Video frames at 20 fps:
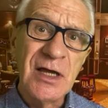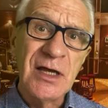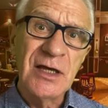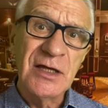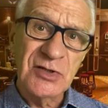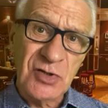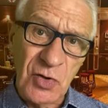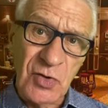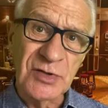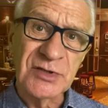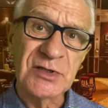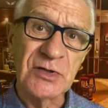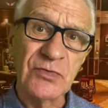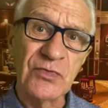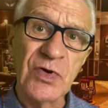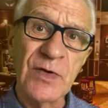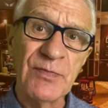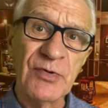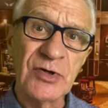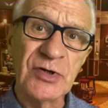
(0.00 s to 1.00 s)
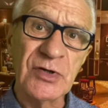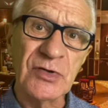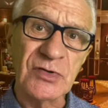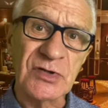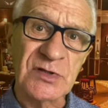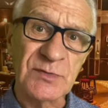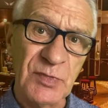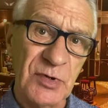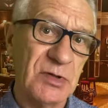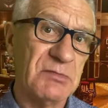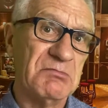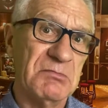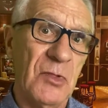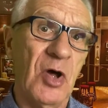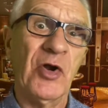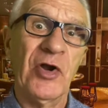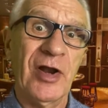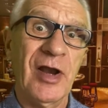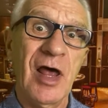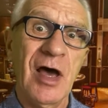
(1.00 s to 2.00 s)
is also reproduced, but
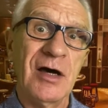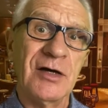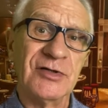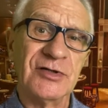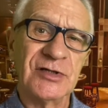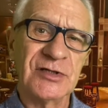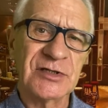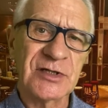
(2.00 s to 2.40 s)
on a larger